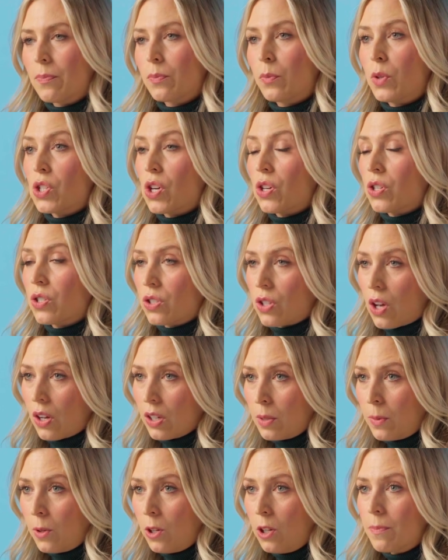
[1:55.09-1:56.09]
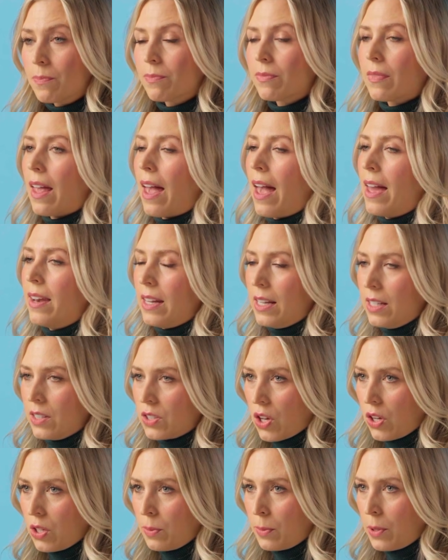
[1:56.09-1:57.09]
which are soluble and
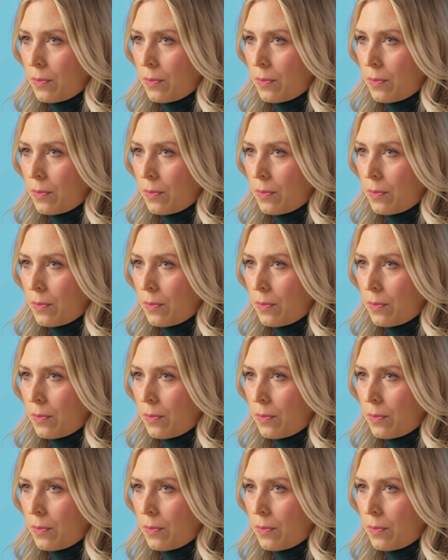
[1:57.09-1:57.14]
insoluble.